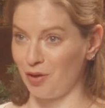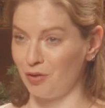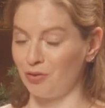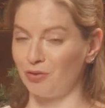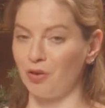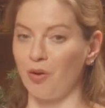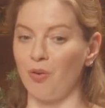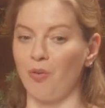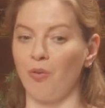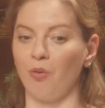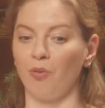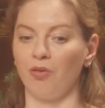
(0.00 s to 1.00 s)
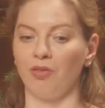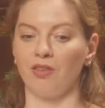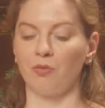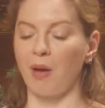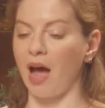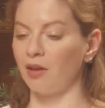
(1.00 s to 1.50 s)
So
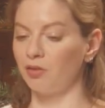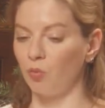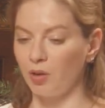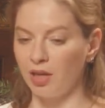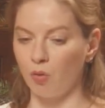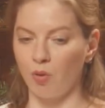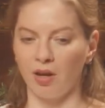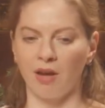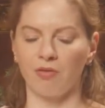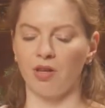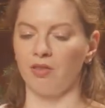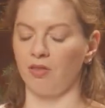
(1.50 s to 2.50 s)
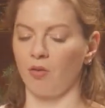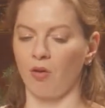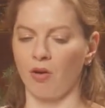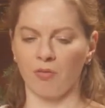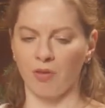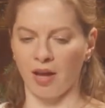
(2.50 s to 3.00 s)
this past week when everything,
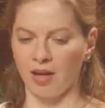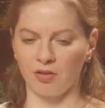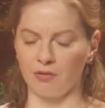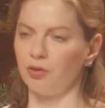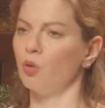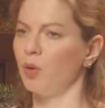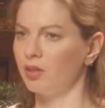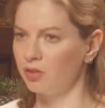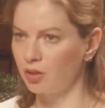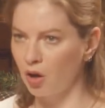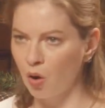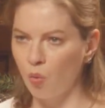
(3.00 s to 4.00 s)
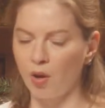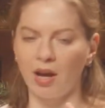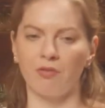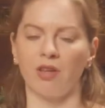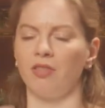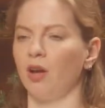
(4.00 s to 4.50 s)
or I guess a few weeks ago when
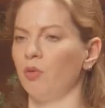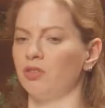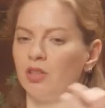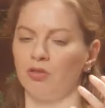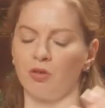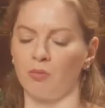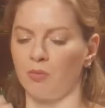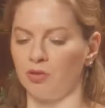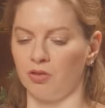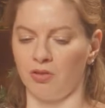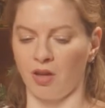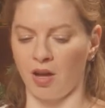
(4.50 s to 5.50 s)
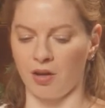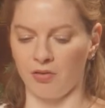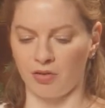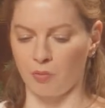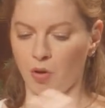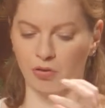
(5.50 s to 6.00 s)
everything was in
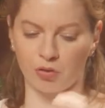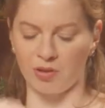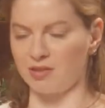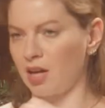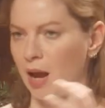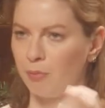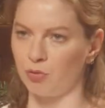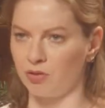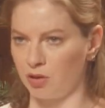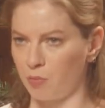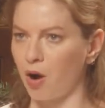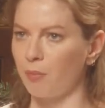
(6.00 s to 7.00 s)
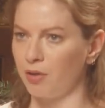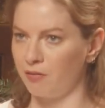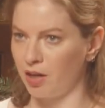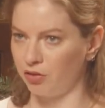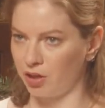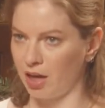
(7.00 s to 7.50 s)
tumultuous times with the Department
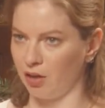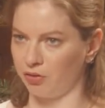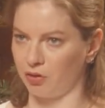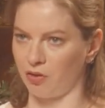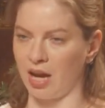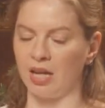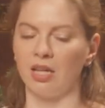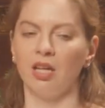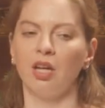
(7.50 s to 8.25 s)
of Education, right?